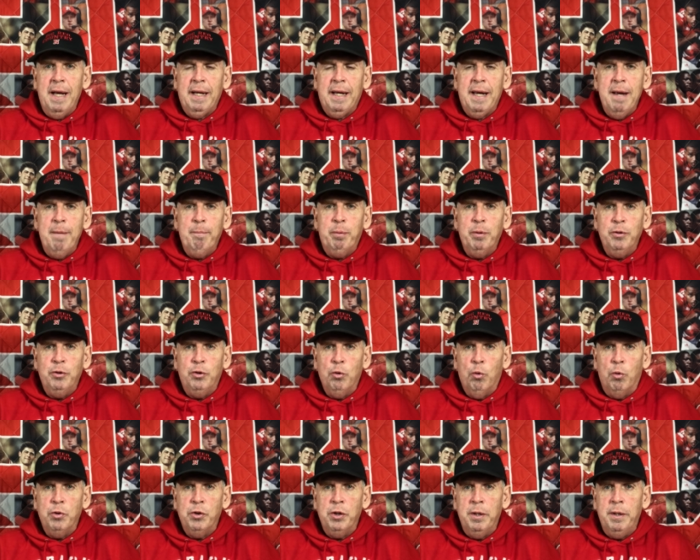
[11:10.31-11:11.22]
I can't put
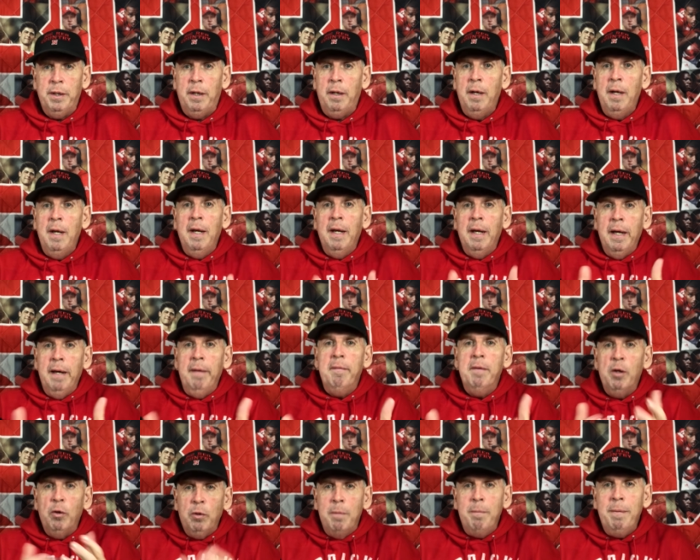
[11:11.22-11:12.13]
Georgia in there,
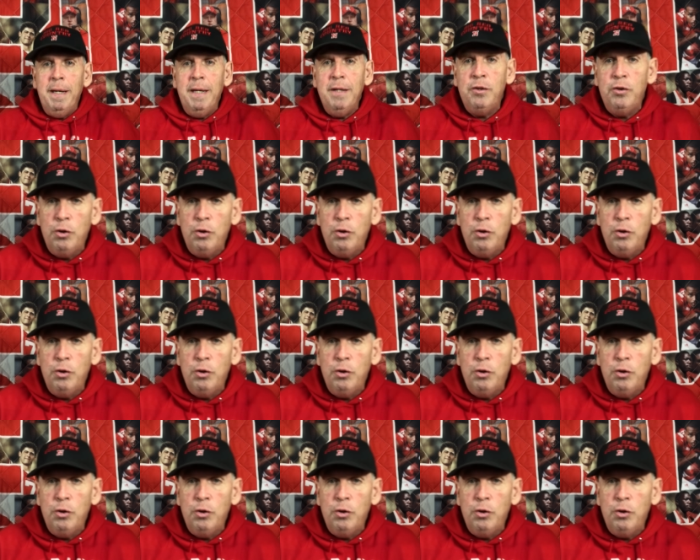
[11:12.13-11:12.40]
even though to me,